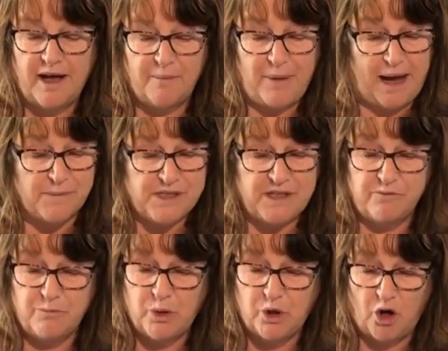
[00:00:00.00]
and perhaps even
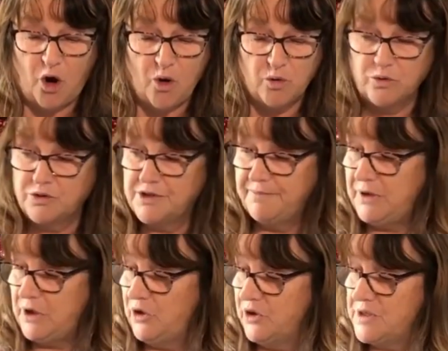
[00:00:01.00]
put gold.
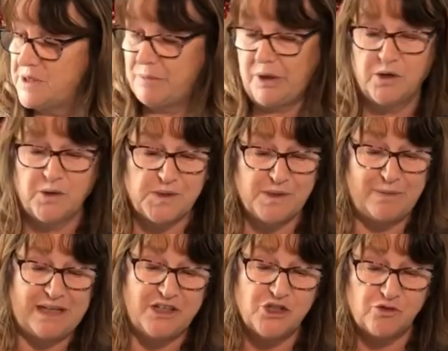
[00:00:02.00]
You could sprinkle some
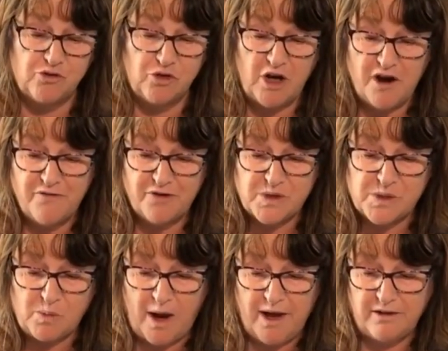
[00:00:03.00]
glitter all over as
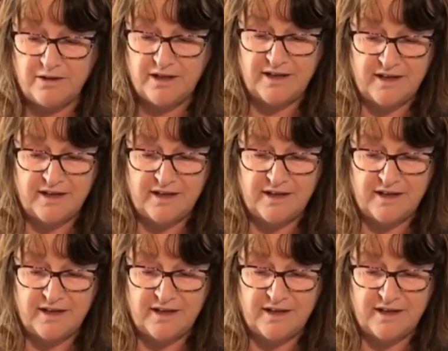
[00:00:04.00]
well.